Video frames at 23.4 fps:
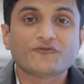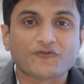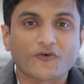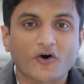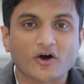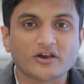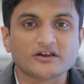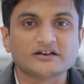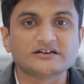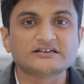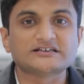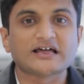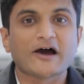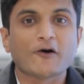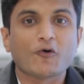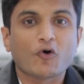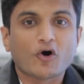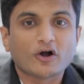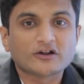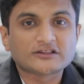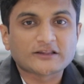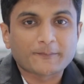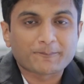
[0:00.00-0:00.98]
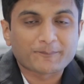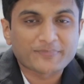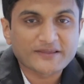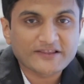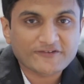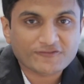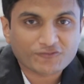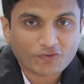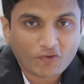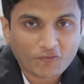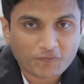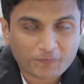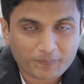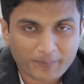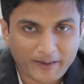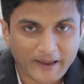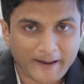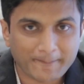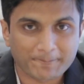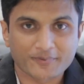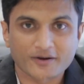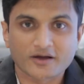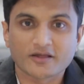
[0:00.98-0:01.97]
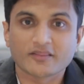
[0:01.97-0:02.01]
fallen down on the piece of
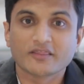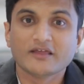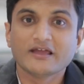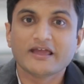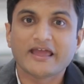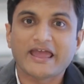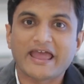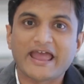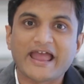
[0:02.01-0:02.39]
paper,